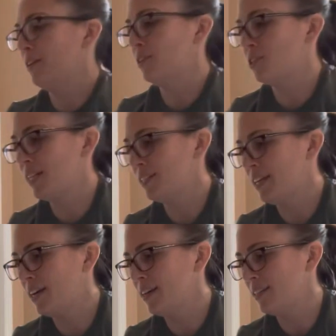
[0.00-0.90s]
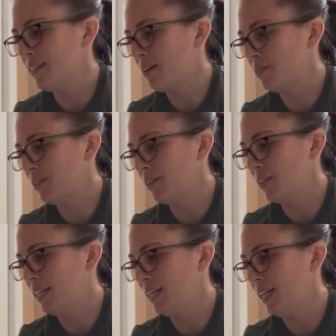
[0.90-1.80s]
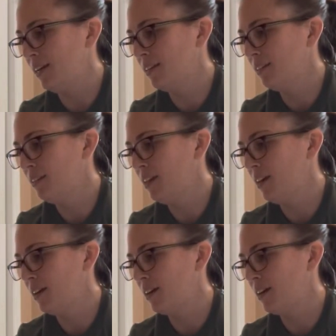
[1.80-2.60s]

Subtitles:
of treats there, because that was a good kitty. Yeah.